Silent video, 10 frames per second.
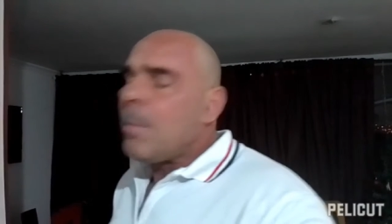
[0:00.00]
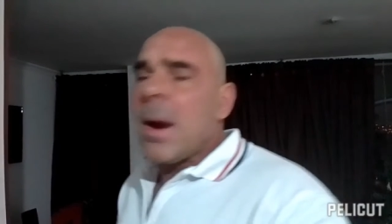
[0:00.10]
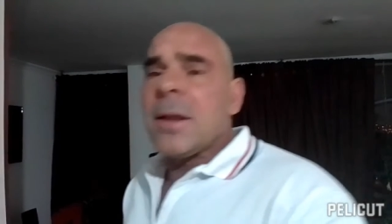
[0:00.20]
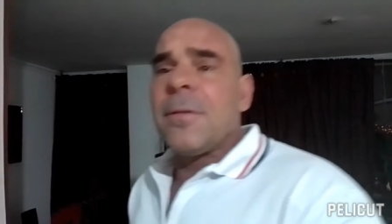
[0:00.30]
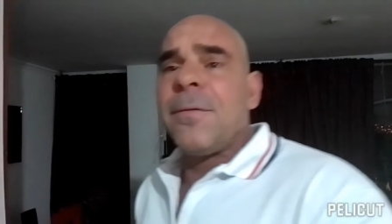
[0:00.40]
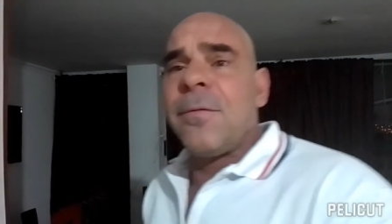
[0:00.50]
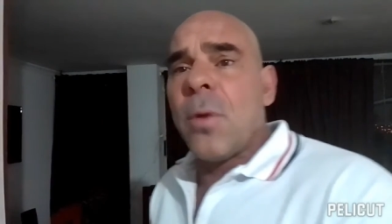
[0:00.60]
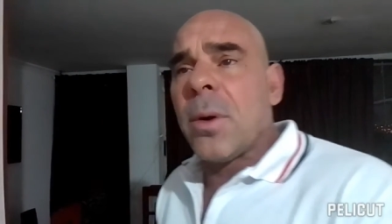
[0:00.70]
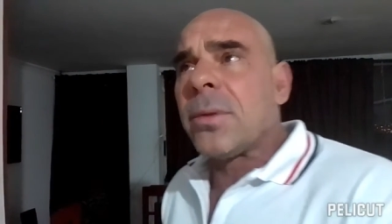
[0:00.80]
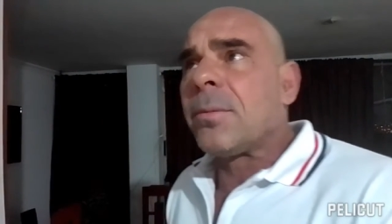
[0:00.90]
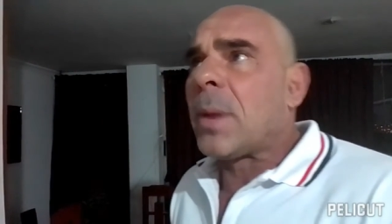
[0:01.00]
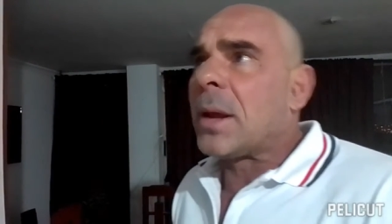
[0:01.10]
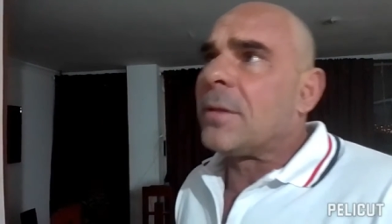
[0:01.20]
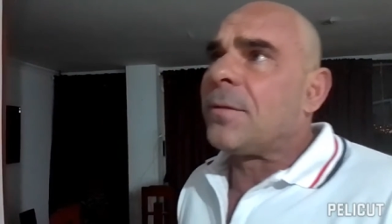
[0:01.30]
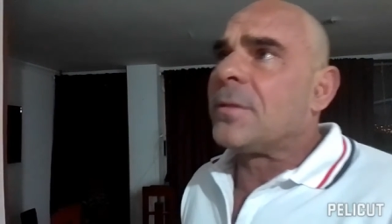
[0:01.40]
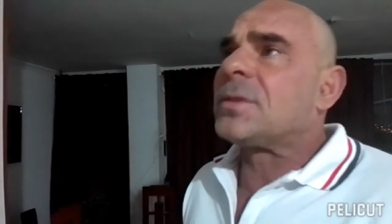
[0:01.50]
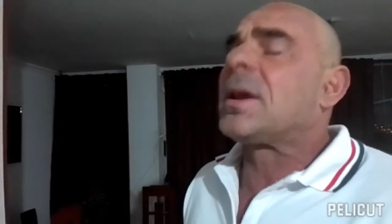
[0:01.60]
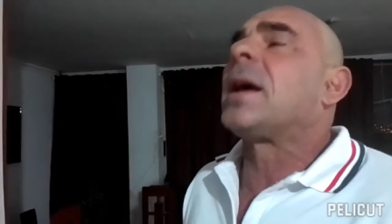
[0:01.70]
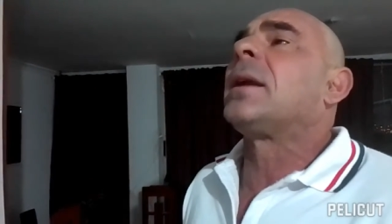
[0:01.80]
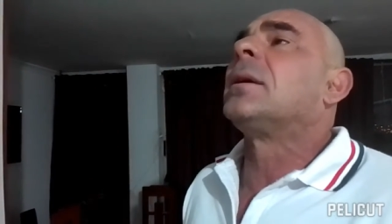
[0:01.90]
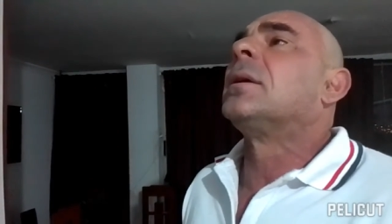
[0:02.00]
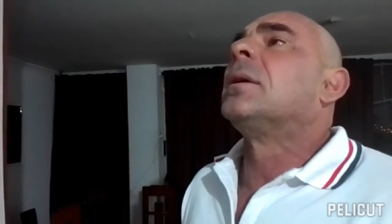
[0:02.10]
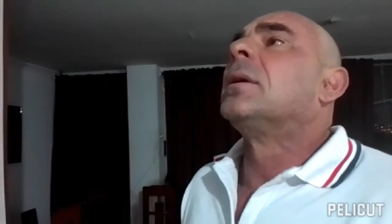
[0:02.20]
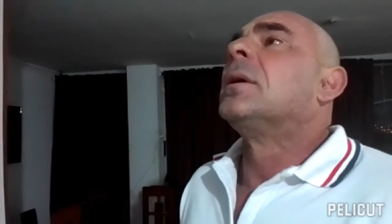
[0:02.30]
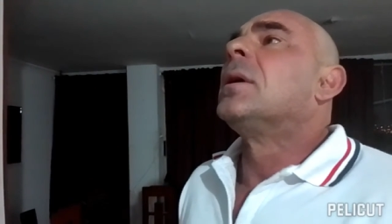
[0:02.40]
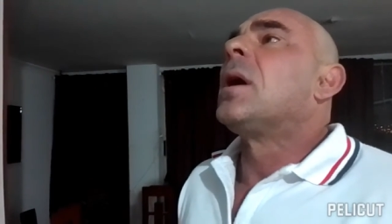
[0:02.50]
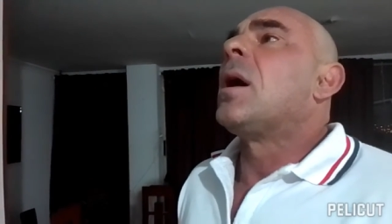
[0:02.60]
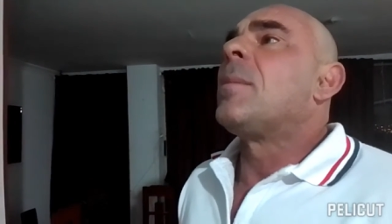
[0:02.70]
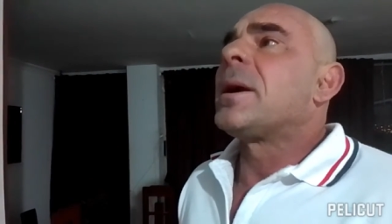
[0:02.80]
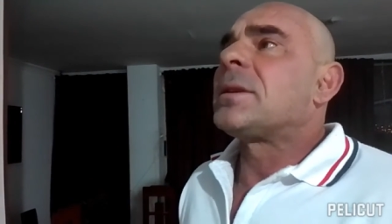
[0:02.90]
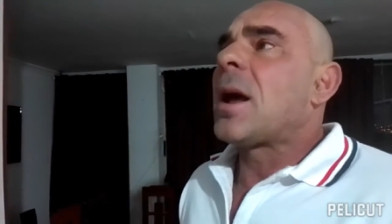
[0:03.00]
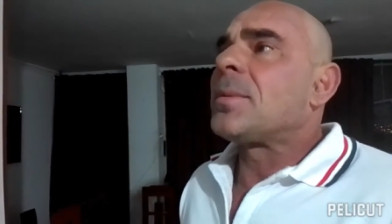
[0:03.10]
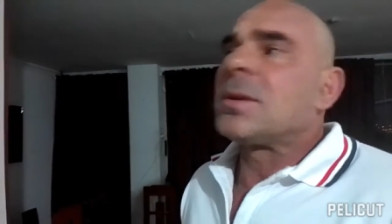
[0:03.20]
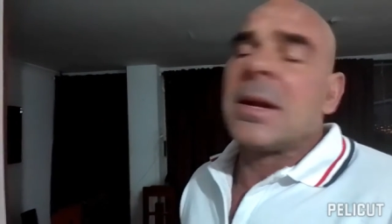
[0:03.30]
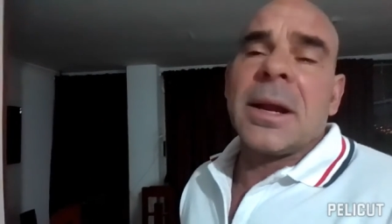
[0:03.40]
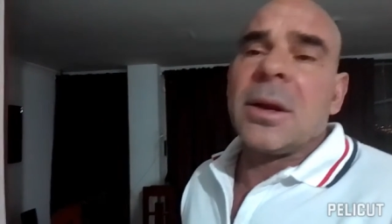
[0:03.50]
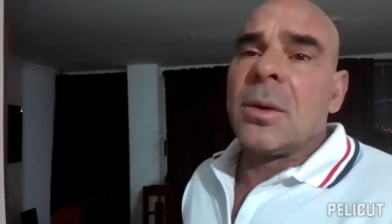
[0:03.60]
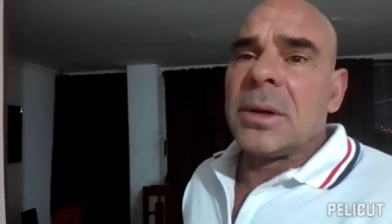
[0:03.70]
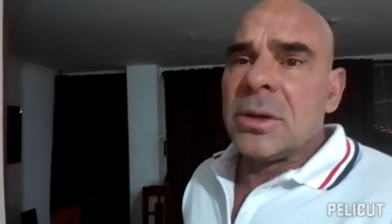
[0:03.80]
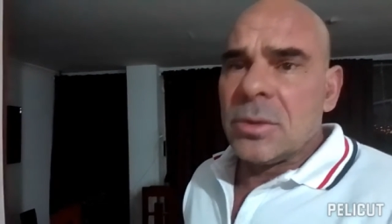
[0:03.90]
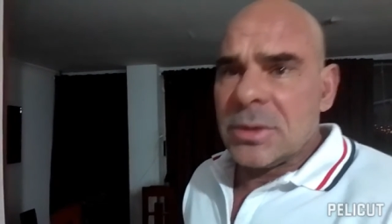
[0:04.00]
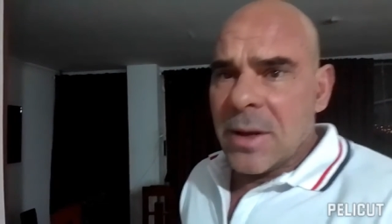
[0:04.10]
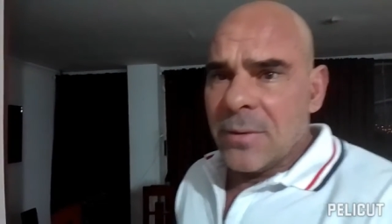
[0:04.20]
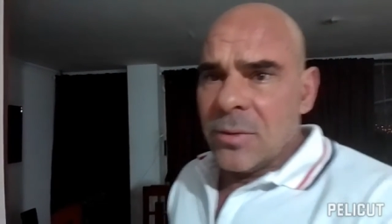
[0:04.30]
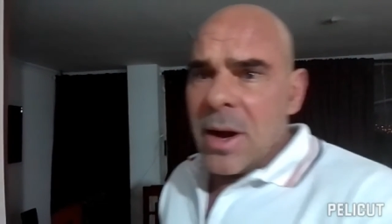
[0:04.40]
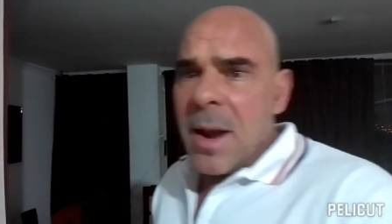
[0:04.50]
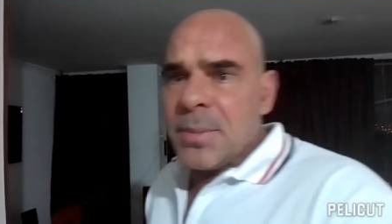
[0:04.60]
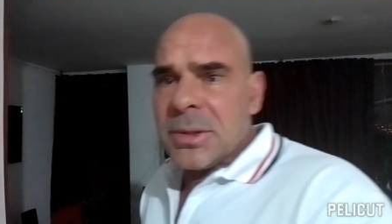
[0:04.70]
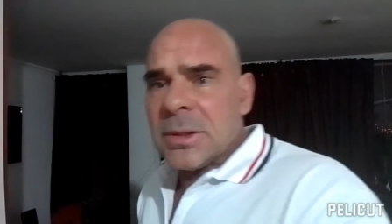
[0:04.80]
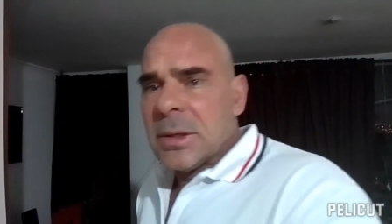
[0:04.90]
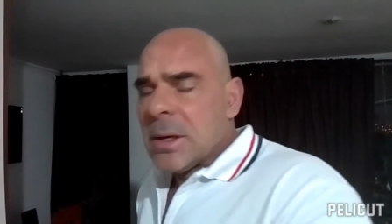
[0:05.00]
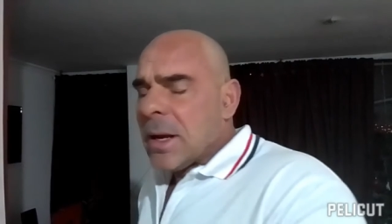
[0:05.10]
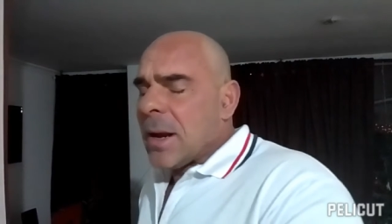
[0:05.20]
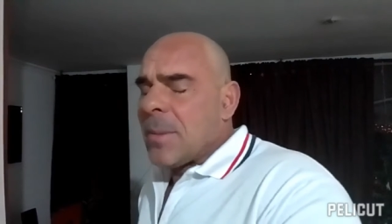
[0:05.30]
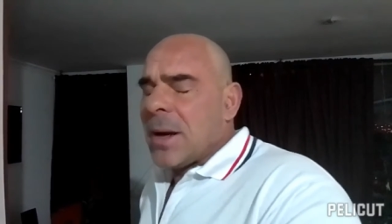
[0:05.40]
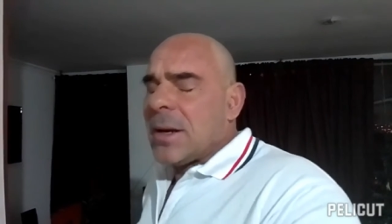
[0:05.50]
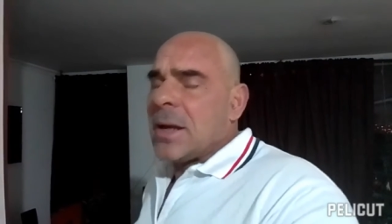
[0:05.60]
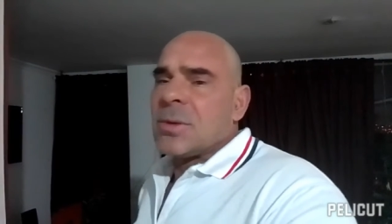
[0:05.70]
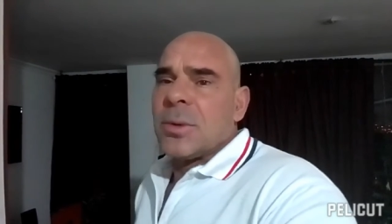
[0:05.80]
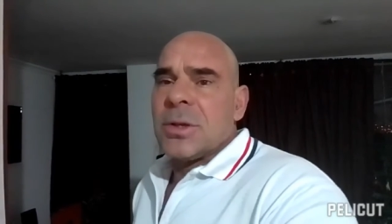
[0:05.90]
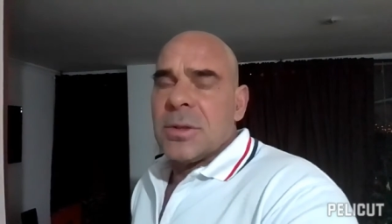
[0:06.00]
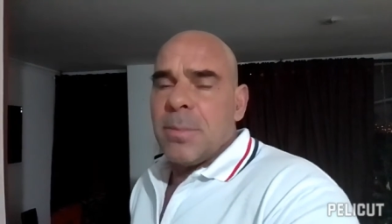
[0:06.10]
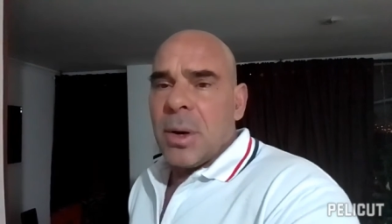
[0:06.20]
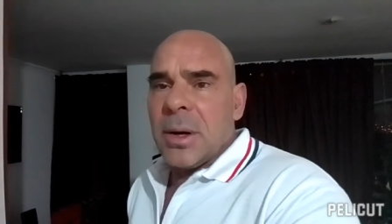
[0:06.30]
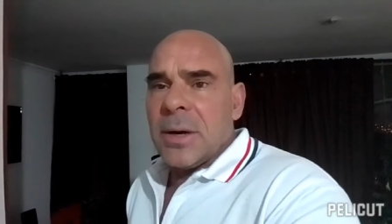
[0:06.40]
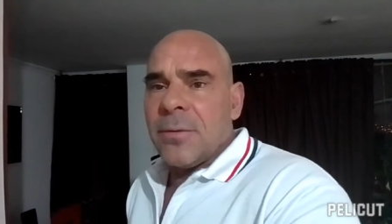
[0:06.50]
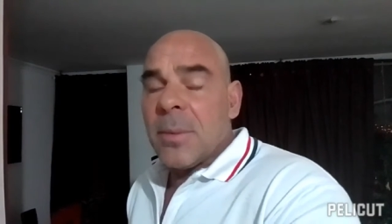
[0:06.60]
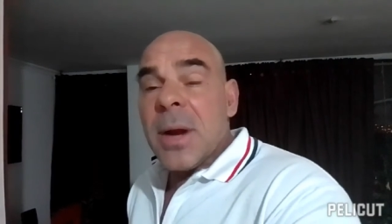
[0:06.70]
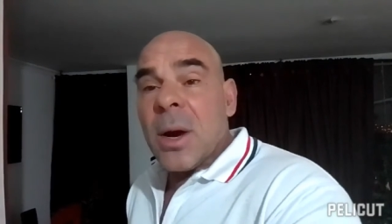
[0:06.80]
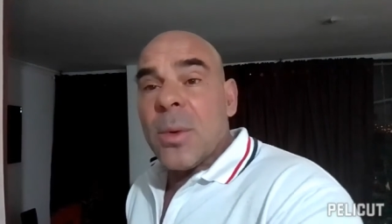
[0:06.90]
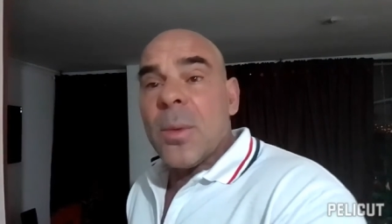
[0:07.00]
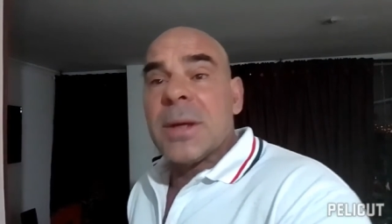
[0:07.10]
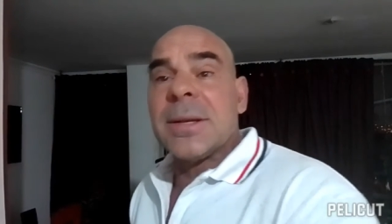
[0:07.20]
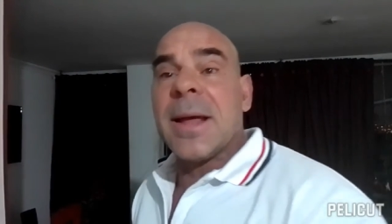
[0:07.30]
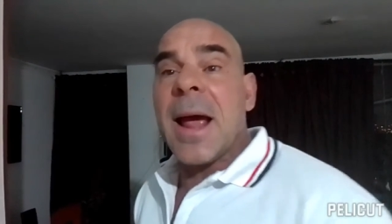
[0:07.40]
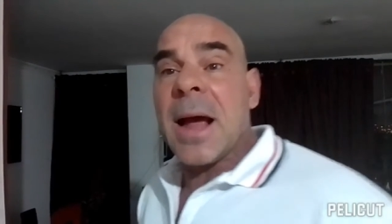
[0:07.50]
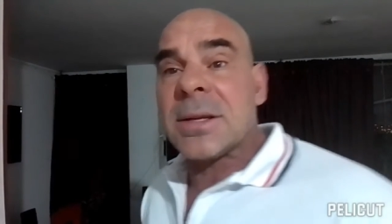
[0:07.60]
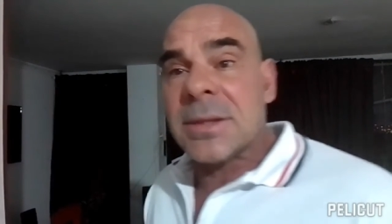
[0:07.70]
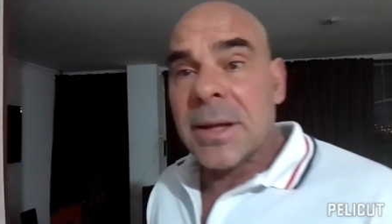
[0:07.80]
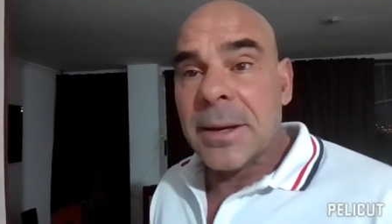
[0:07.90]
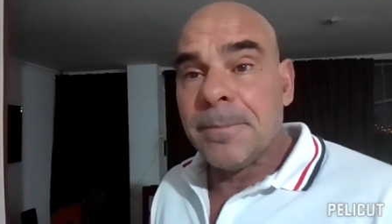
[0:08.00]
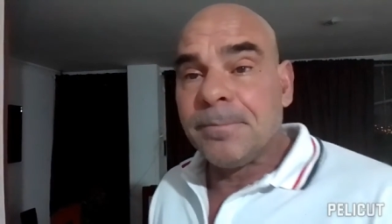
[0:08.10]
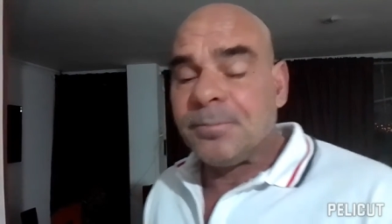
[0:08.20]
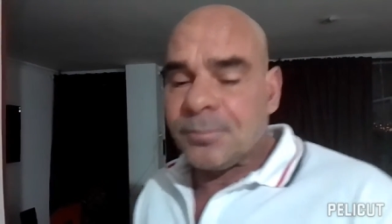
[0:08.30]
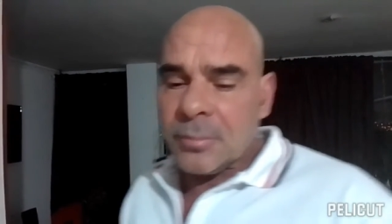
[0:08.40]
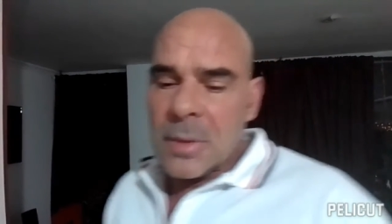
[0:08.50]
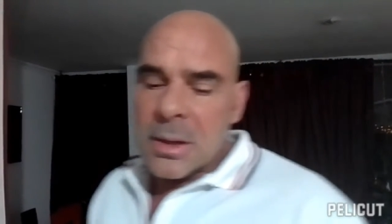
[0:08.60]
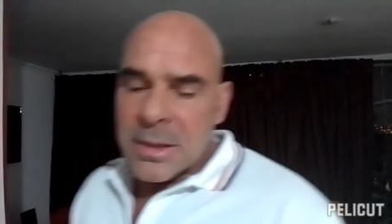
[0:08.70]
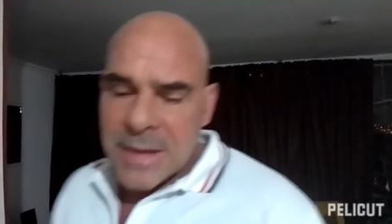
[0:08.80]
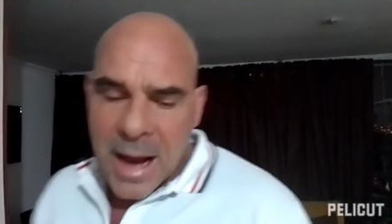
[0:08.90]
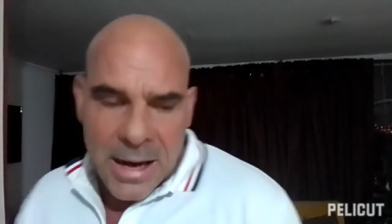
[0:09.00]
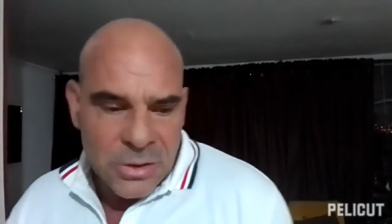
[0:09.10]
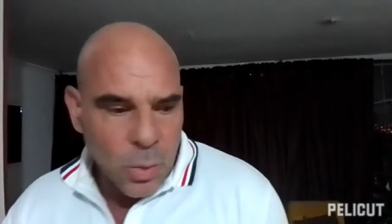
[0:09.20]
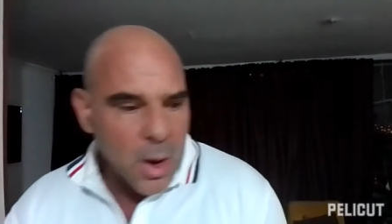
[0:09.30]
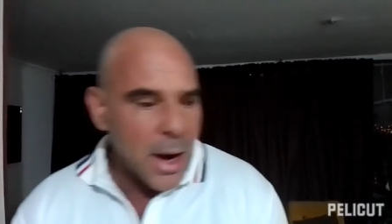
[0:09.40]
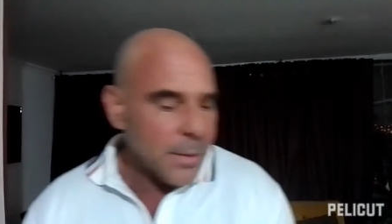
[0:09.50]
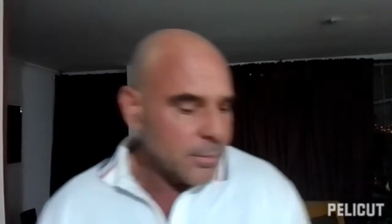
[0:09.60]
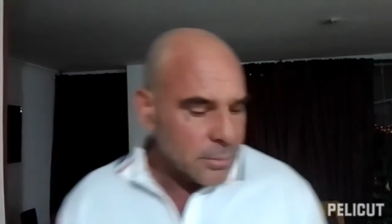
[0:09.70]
by the fifth set, on my top set, I can only do 7 reps, and my legs were just burning. From there, we went to the hack sled, this hack squat,